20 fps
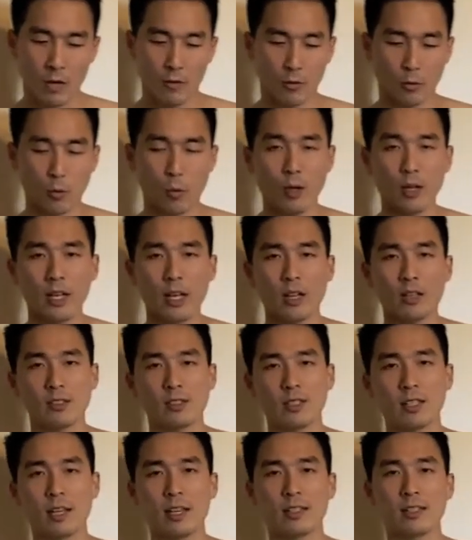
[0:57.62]
For one ounce,
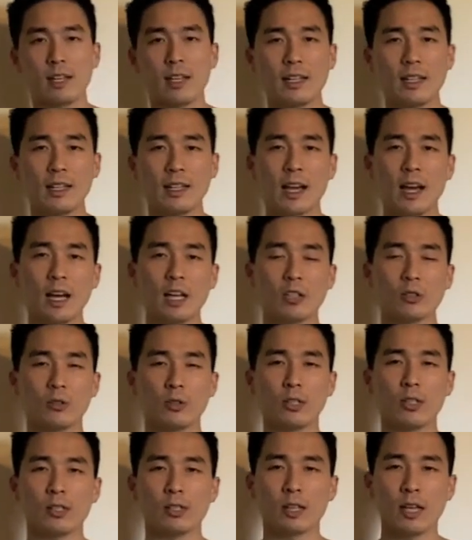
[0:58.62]
it has 80
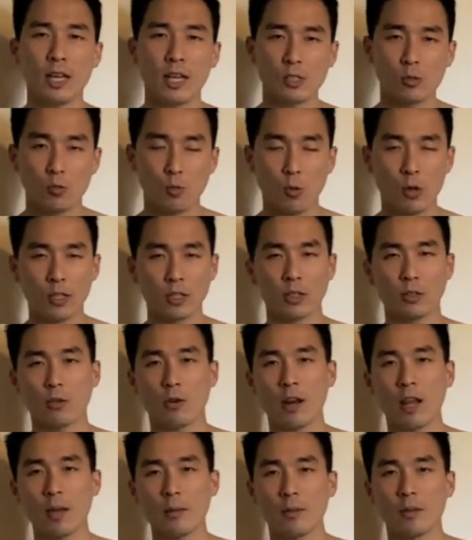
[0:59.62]
calories. It has one
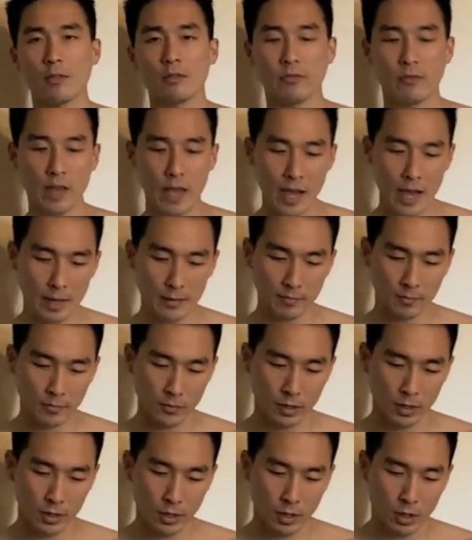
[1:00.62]
gram of fat,
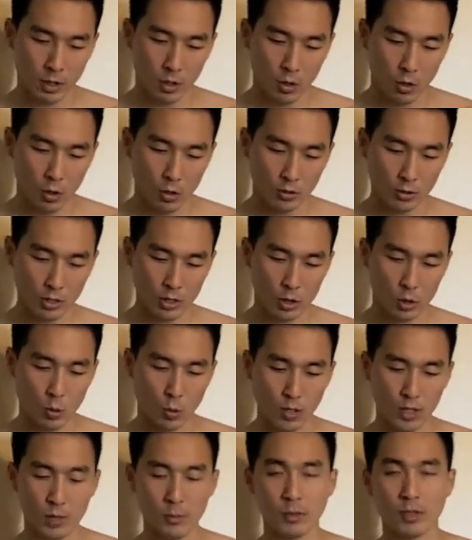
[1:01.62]
only
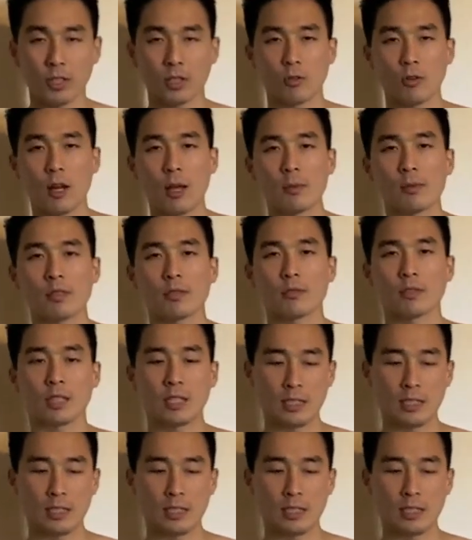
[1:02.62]
20 milligrams of